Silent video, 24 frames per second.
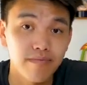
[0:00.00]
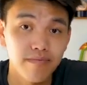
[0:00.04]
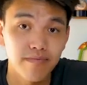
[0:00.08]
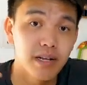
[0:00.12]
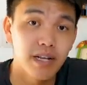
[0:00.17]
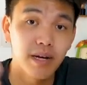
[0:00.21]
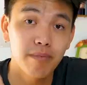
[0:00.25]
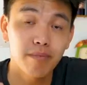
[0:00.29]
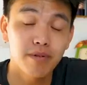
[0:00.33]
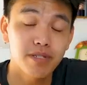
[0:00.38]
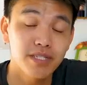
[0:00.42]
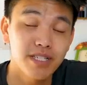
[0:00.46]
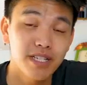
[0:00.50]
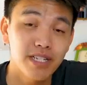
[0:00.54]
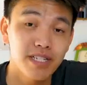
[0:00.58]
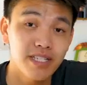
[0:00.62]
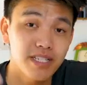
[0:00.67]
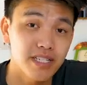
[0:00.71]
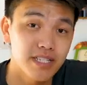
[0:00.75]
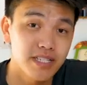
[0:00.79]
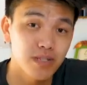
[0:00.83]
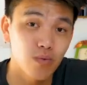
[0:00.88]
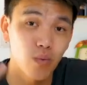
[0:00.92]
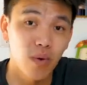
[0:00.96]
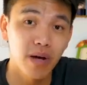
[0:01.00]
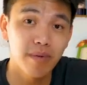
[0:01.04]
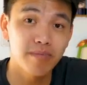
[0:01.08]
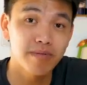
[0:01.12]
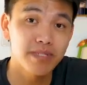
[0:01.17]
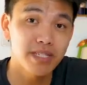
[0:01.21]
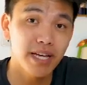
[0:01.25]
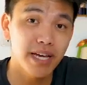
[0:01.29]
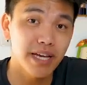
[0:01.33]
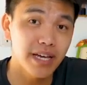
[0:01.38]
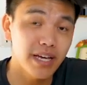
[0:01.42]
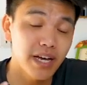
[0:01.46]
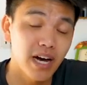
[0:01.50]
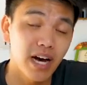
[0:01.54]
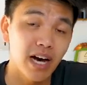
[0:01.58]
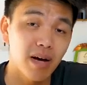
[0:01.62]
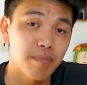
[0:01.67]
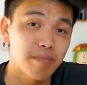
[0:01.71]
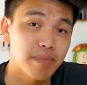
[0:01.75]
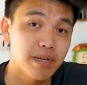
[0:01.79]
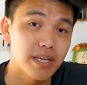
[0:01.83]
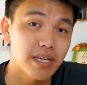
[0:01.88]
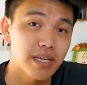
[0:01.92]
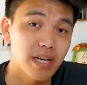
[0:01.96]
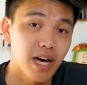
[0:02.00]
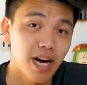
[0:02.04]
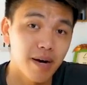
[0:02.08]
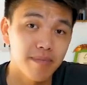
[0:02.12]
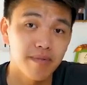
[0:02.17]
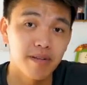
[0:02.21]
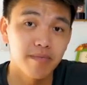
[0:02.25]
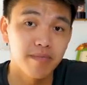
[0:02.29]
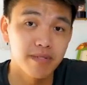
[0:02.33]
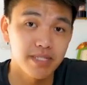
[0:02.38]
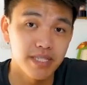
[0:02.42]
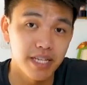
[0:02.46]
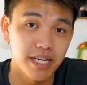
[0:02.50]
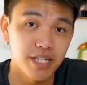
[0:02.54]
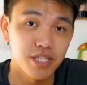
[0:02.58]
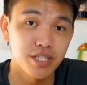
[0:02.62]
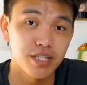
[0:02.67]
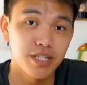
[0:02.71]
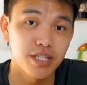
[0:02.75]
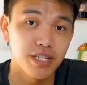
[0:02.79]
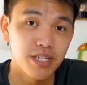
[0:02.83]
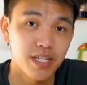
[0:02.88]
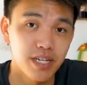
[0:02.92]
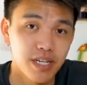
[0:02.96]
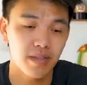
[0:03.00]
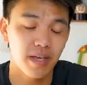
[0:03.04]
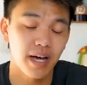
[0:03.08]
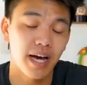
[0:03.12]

Number 6 is website copy optimization.